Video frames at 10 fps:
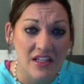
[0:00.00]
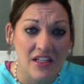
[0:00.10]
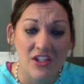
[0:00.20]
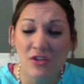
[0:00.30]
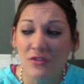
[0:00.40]

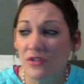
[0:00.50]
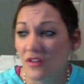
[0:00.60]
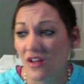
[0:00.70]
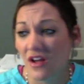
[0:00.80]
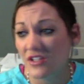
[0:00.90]
You do the
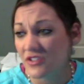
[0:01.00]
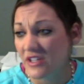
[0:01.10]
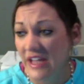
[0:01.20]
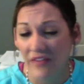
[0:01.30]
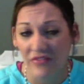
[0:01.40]
laundry
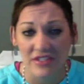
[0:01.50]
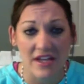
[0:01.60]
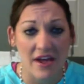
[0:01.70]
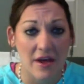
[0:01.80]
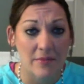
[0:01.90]
half the
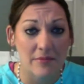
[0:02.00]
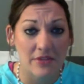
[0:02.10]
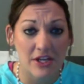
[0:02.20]
time.